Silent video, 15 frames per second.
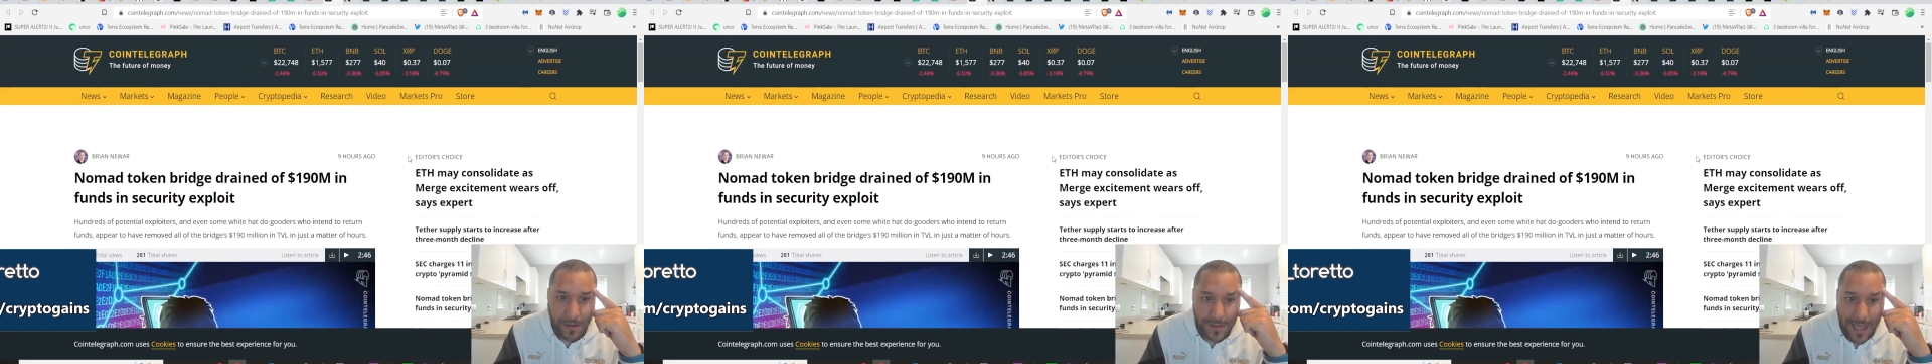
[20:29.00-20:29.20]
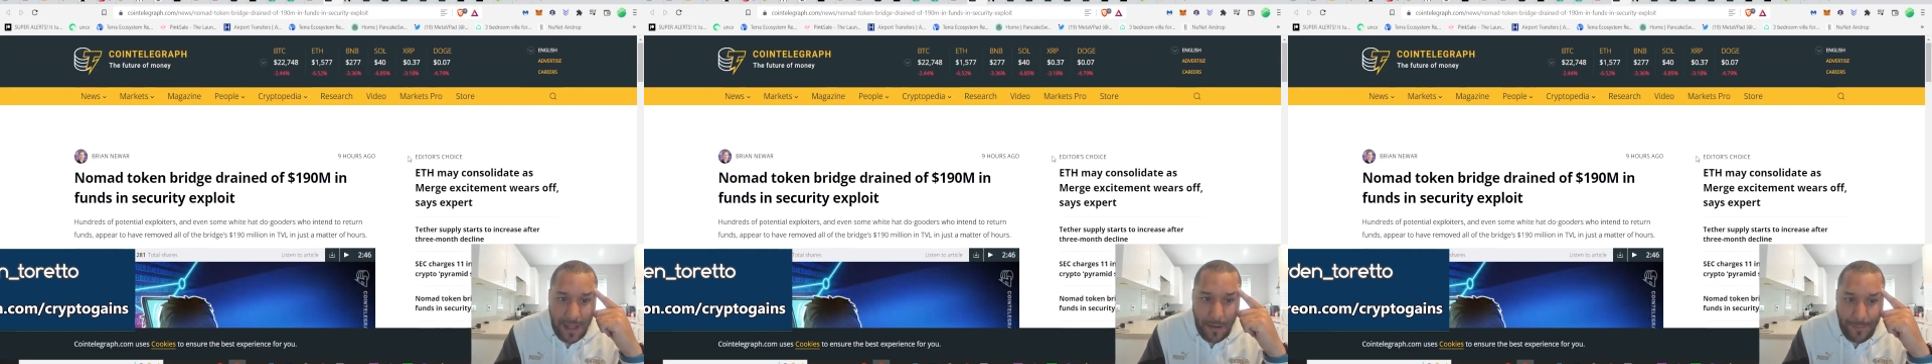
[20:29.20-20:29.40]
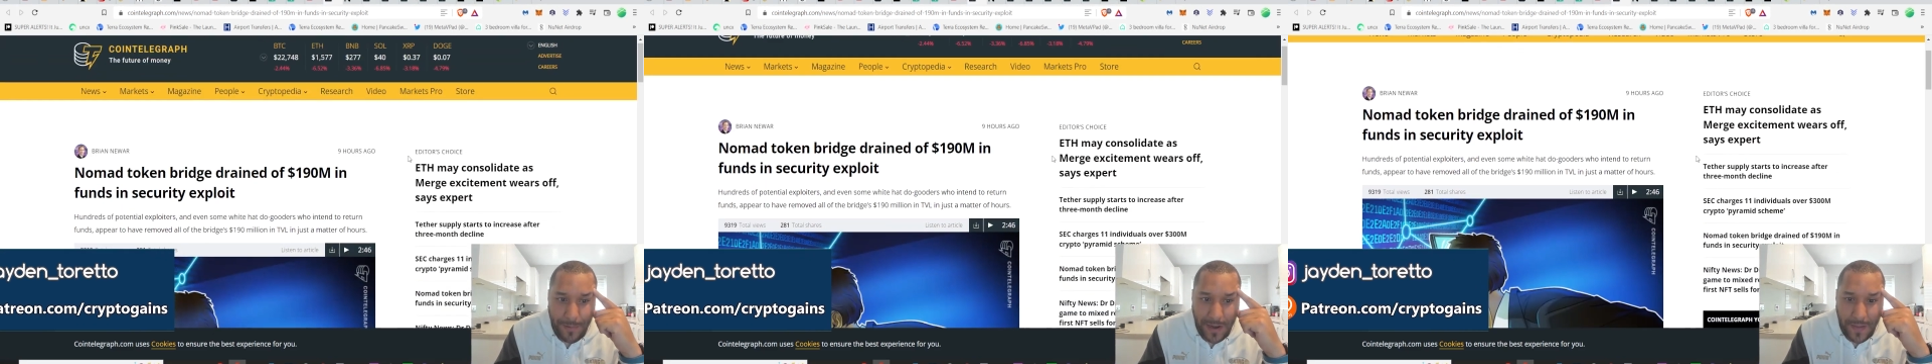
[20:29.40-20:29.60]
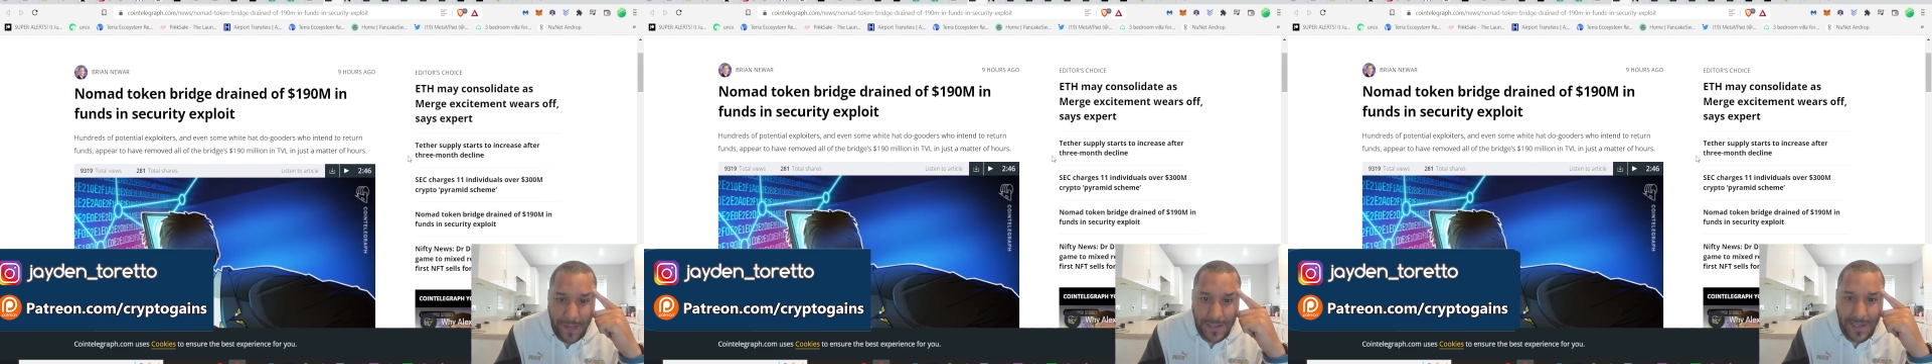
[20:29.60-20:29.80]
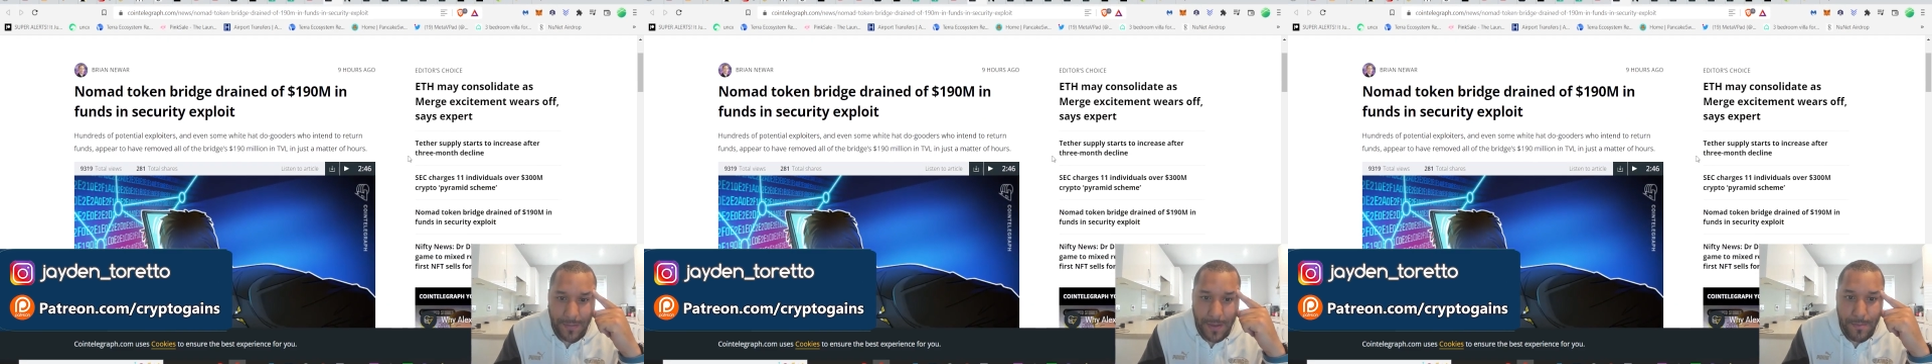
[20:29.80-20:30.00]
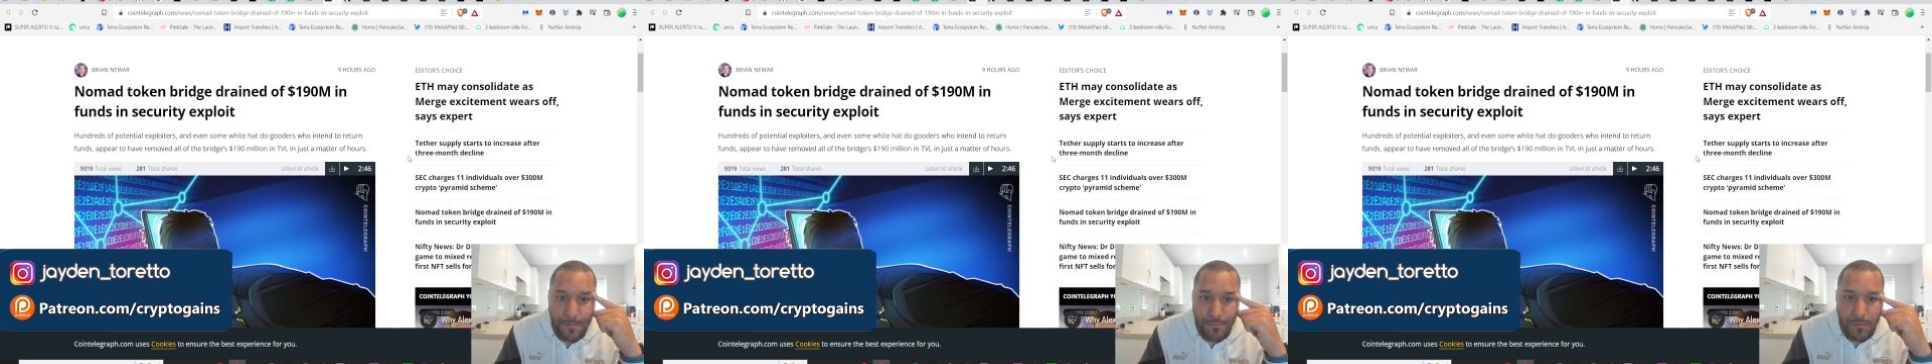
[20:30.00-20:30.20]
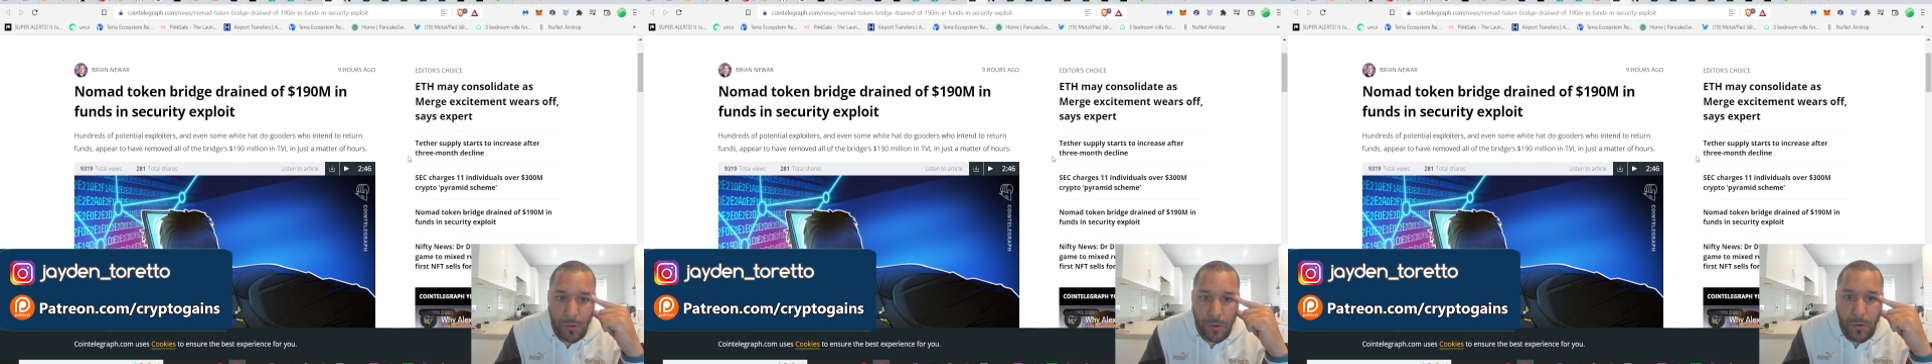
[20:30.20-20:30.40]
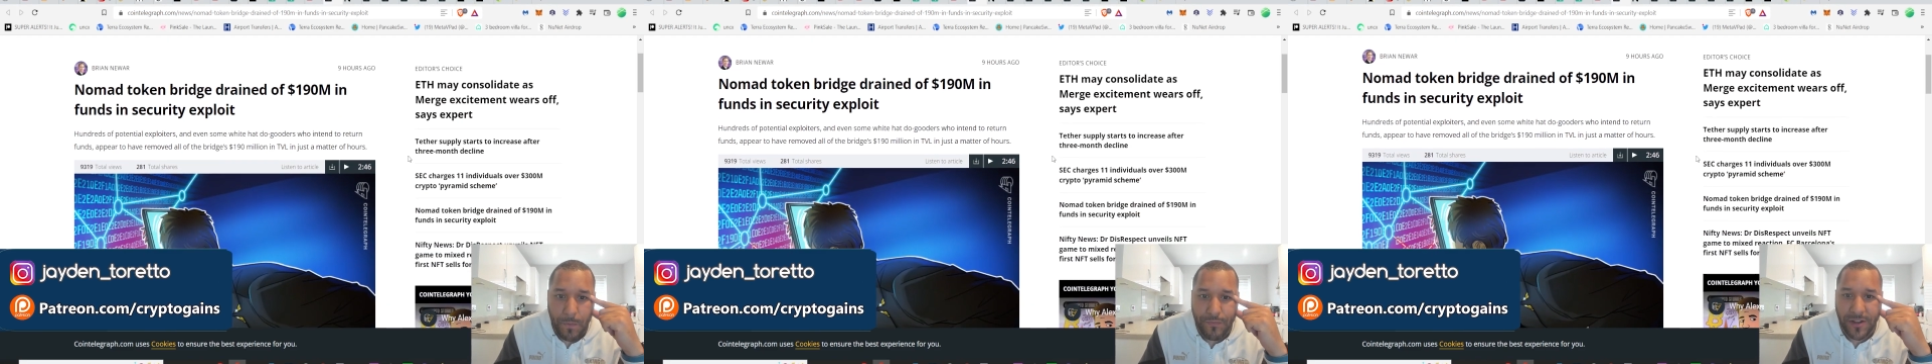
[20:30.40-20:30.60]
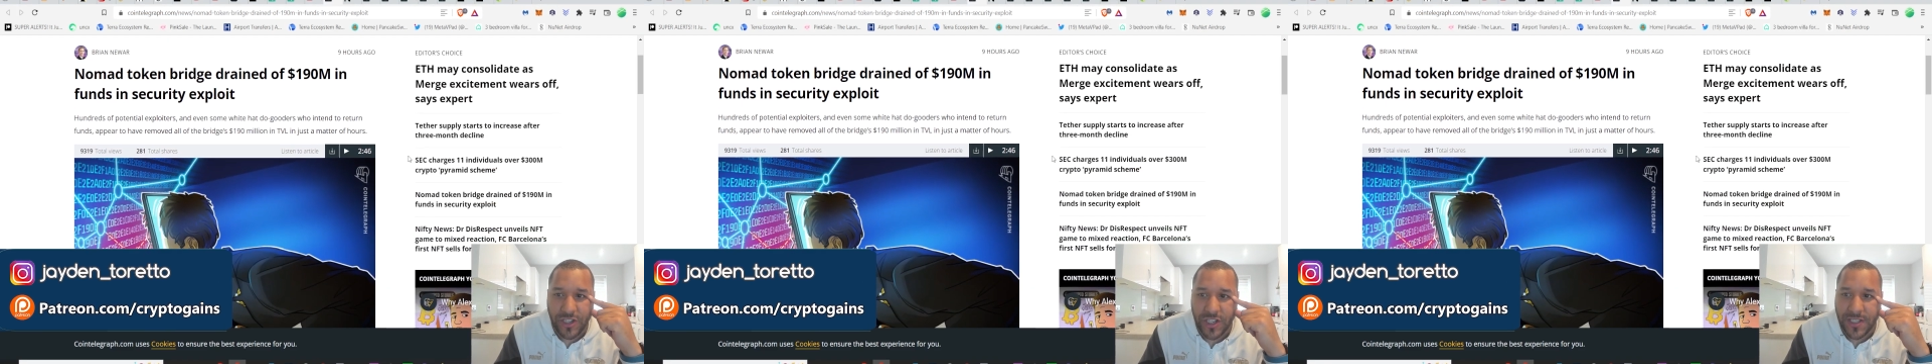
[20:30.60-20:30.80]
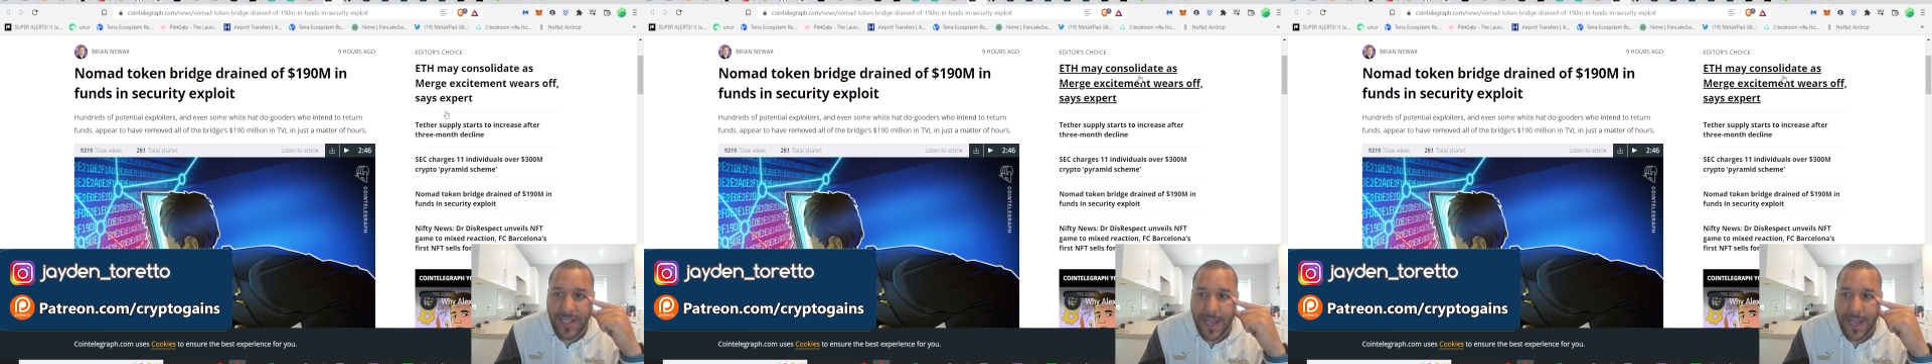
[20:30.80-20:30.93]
now I believe there's going to be more bridges